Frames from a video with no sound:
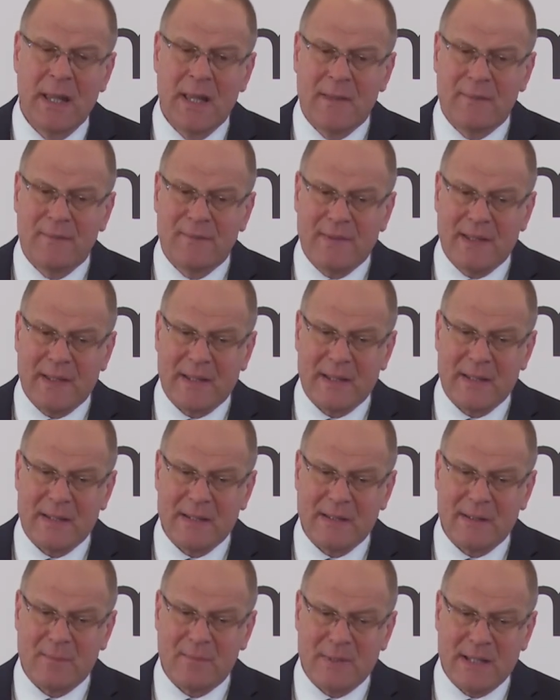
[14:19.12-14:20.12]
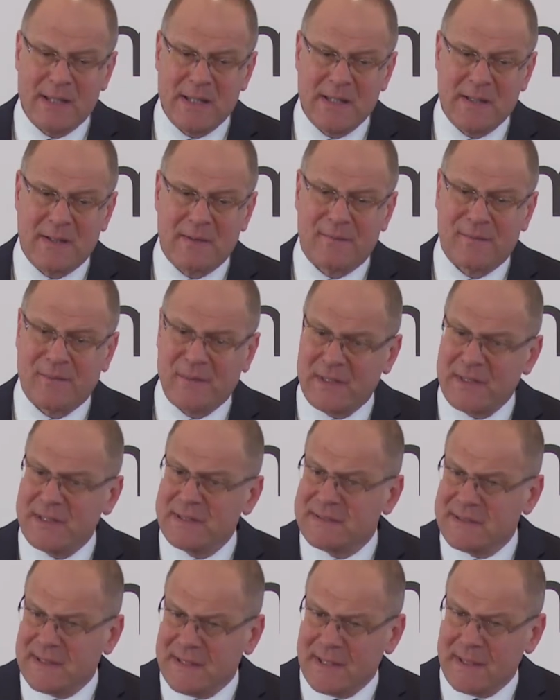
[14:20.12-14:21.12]
They make
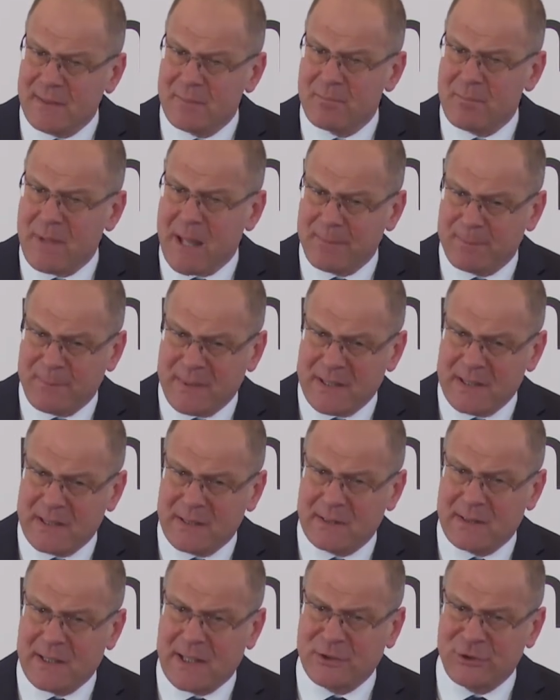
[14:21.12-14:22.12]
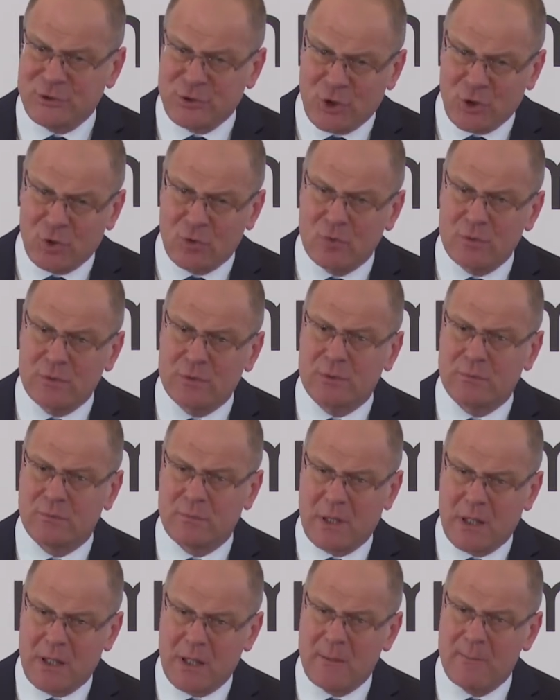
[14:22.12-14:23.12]
3D mapping and drone
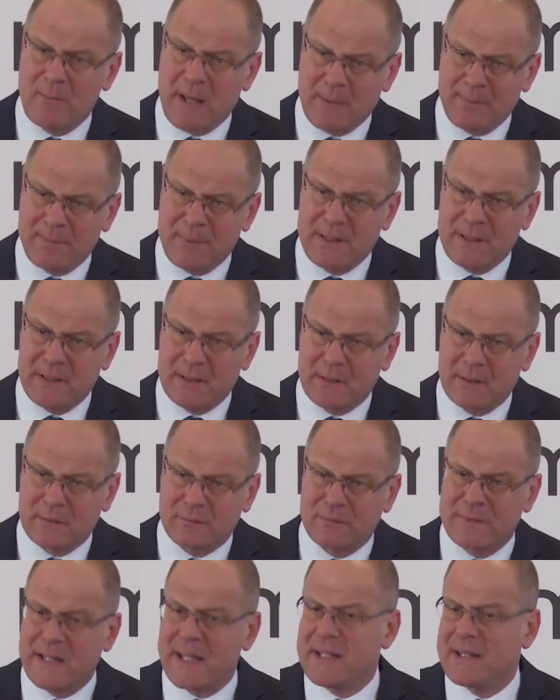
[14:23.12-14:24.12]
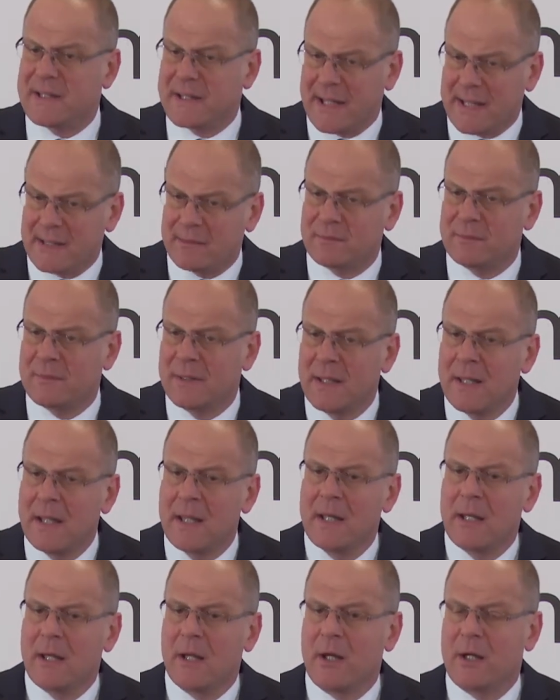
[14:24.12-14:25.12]
mapping. They can
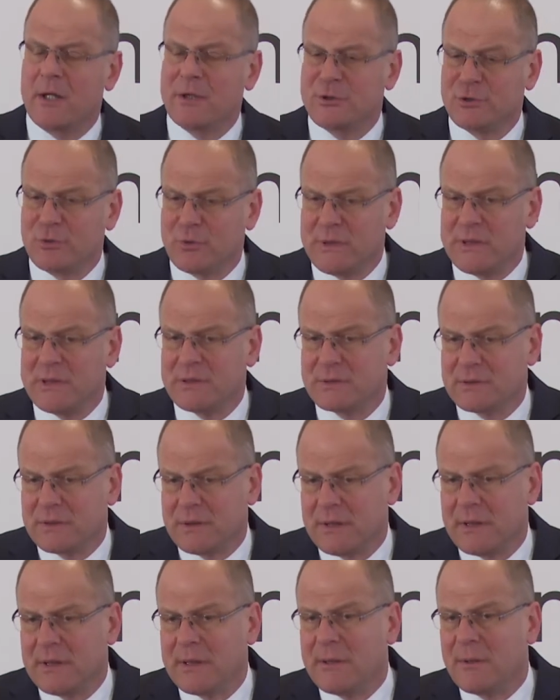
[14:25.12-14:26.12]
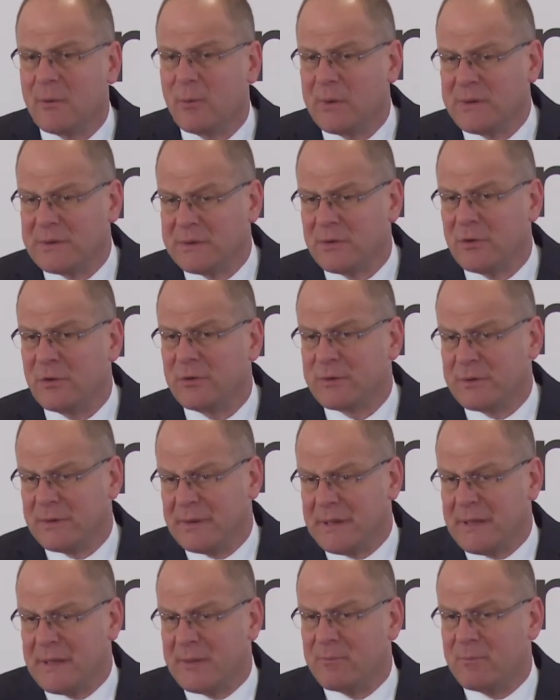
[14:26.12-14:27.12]
do it with Notre
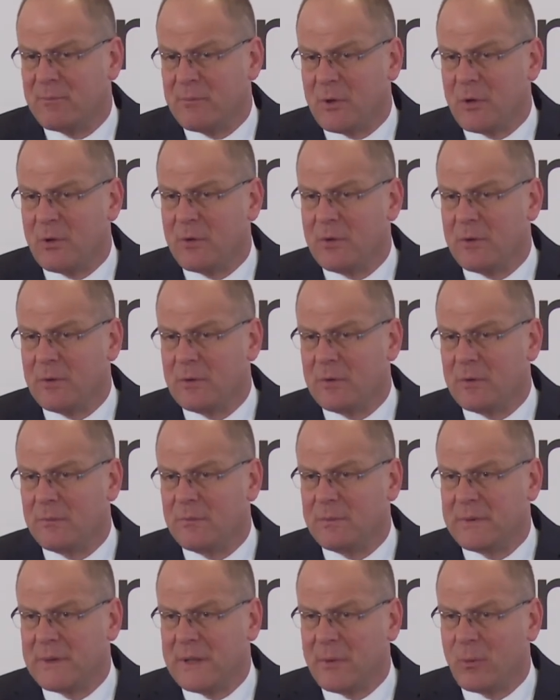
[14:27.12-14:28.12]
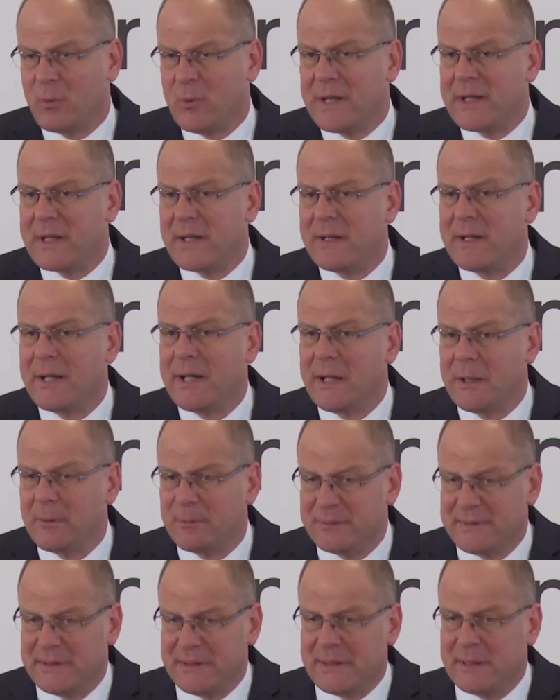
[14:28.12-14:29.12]
Dame, and we can help
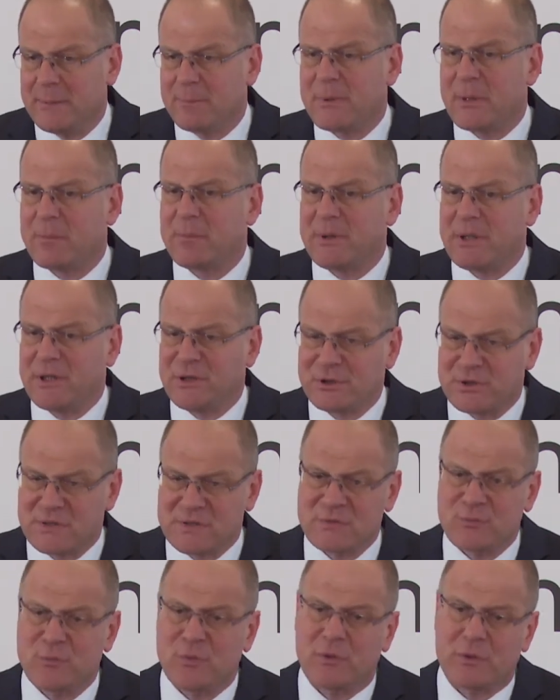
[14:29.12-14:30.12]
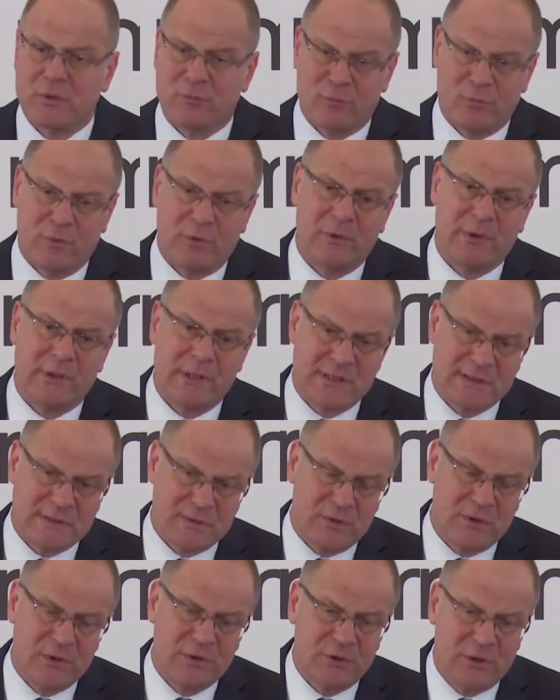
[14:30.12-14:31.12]
the preparations for the
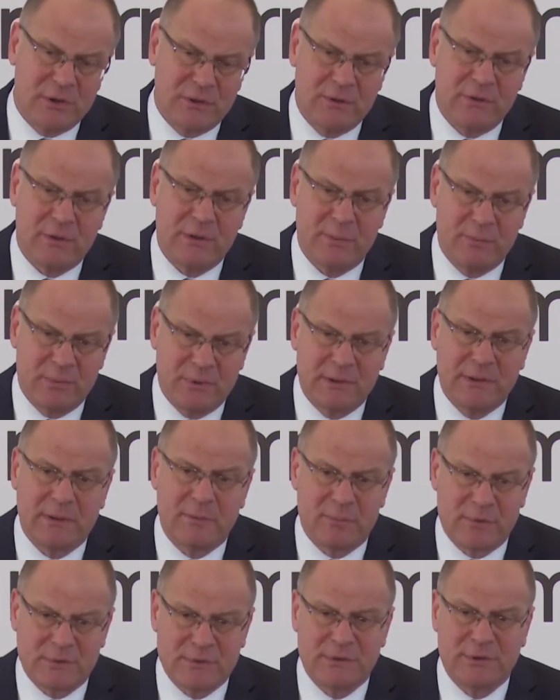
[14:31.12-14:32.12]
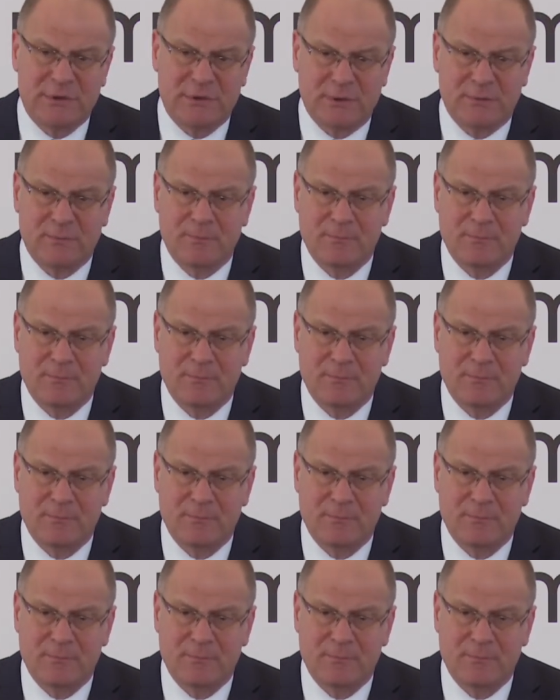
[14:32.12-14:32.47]
restoration and the rebuilding procedure.